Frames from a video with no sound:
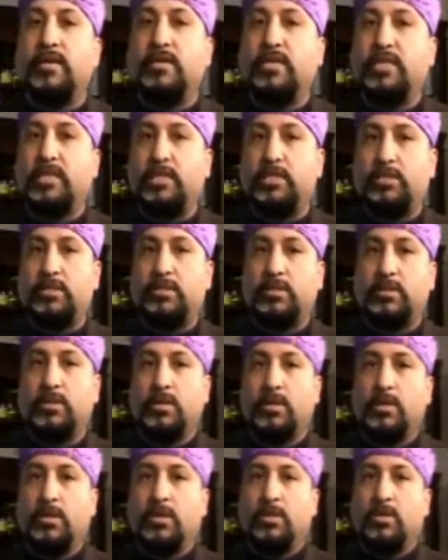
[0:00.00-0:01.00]
Herodes,
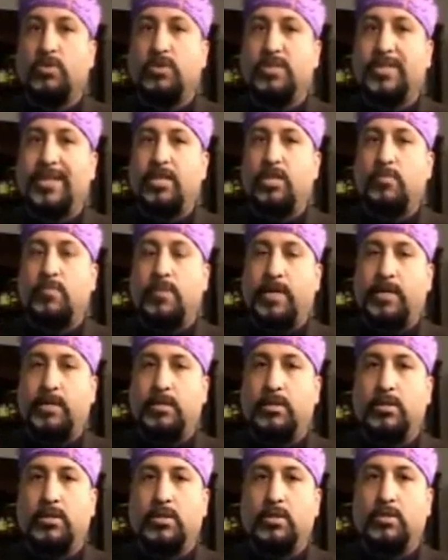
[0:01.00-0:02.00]
who was
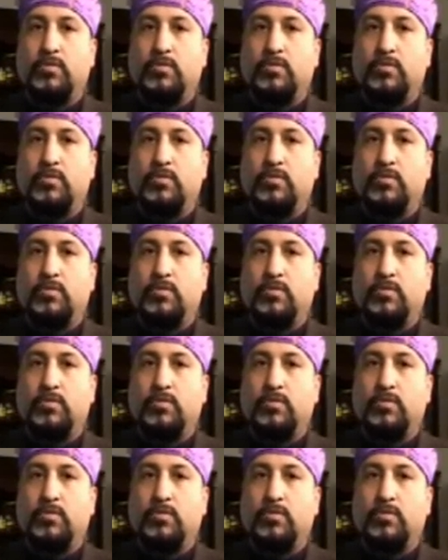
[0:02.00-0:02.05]
Adamite,